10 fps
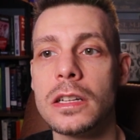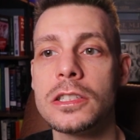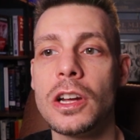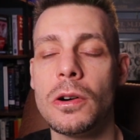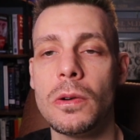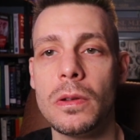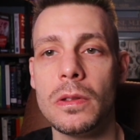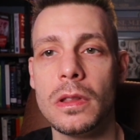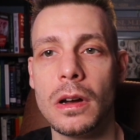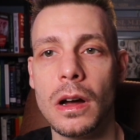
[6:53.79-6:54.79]
So
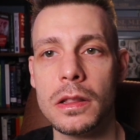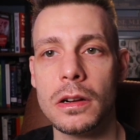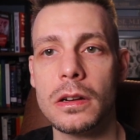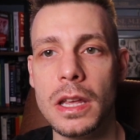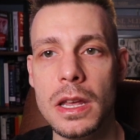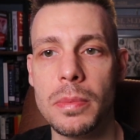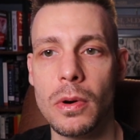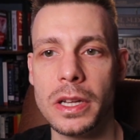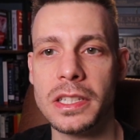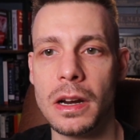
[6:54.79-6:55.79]
the other key
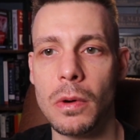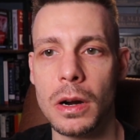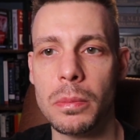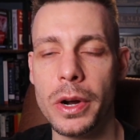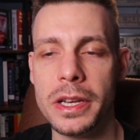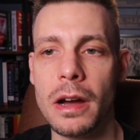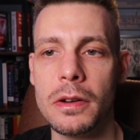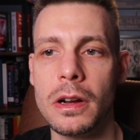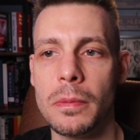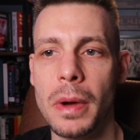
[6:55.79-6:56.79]
points that I want to point out
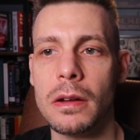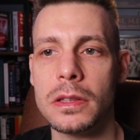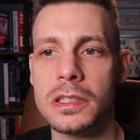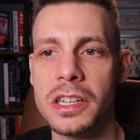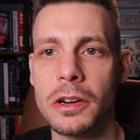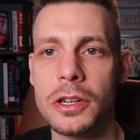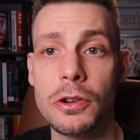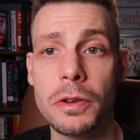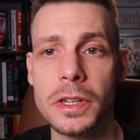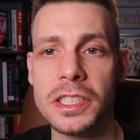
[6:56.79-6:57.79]
here about the
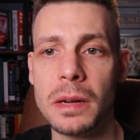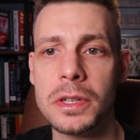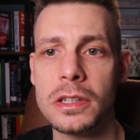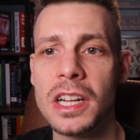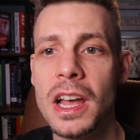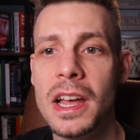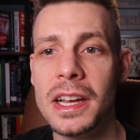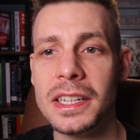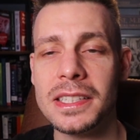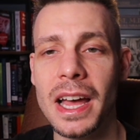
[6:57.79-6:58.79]
serotonin receptors
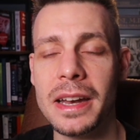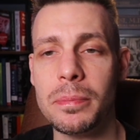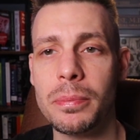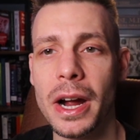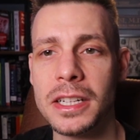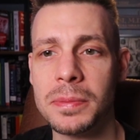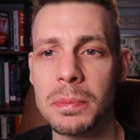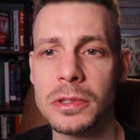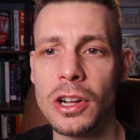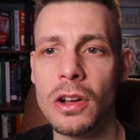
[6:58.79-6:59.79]
is that
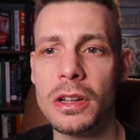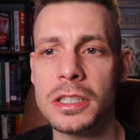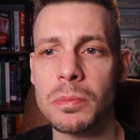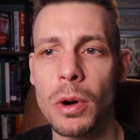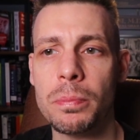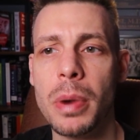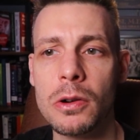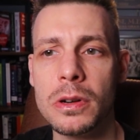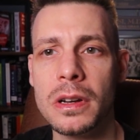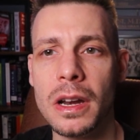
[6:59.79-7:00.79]
braxpiprazole is more
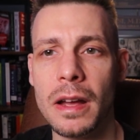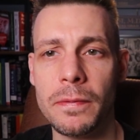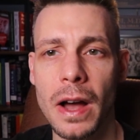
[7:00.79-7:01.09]
potent at